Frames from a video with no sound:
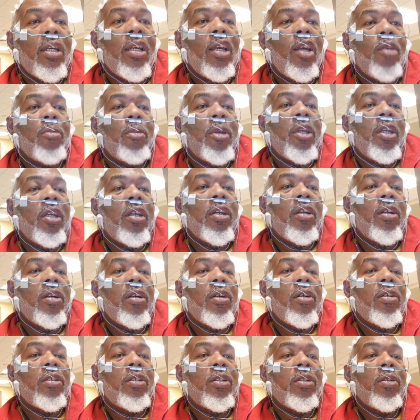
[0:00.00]
I'm
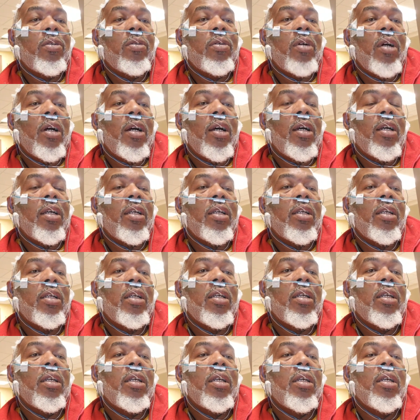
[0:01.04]
here to, uh,
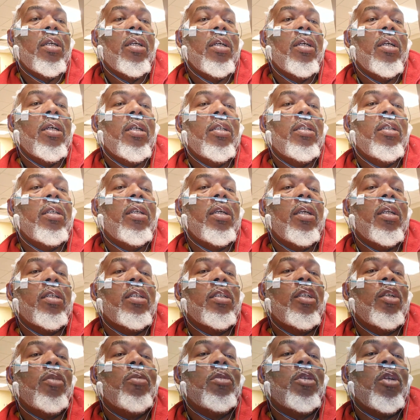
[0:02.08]
to get a
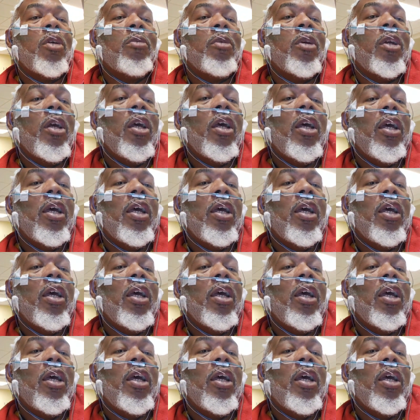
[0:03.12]
sleep study.